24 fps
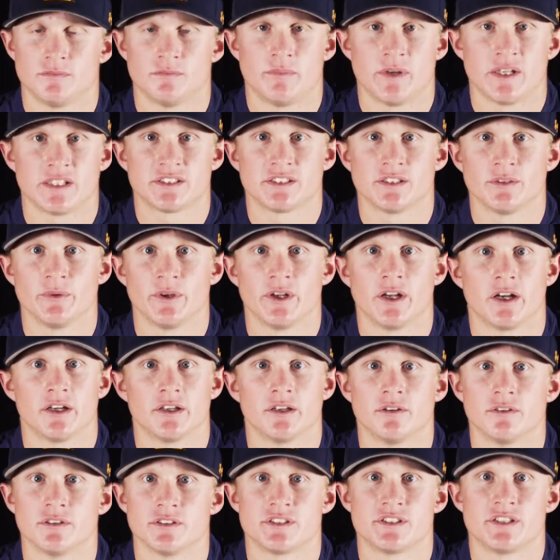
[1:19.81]
Best thing we got
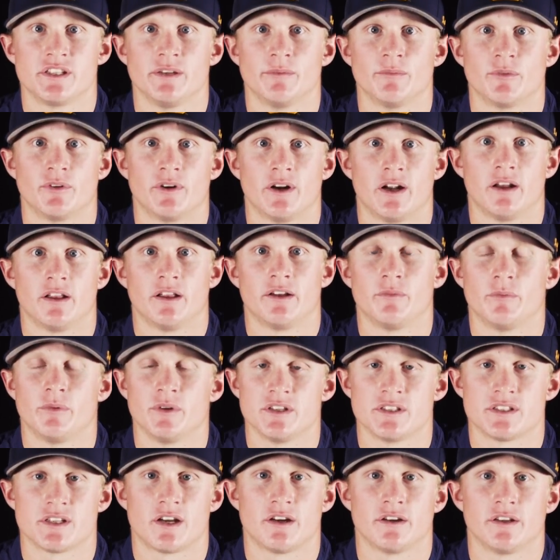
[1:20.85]
going is team morale.
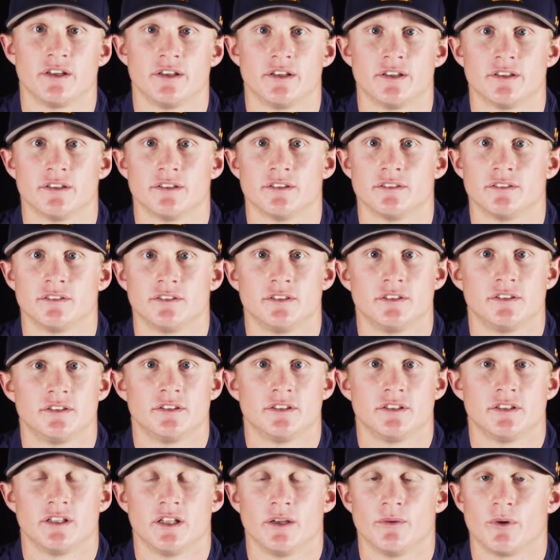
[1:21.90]
Everybody's out here
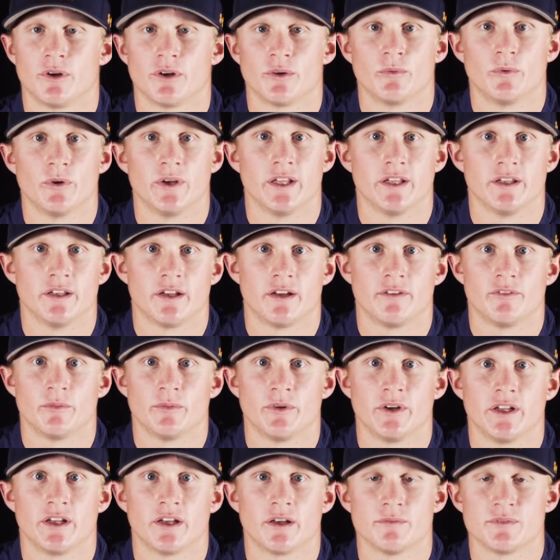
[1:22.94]
and they want to win.
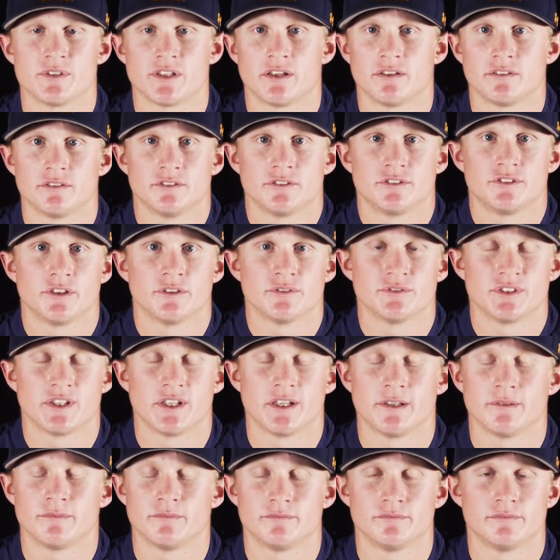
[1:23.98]
Everybody comes out and shows
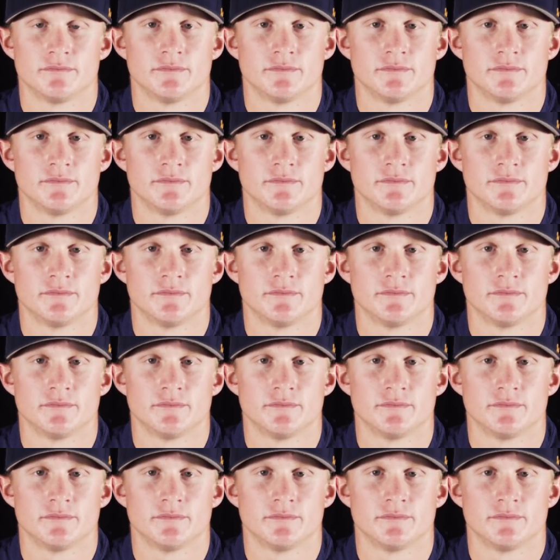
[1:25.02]
up.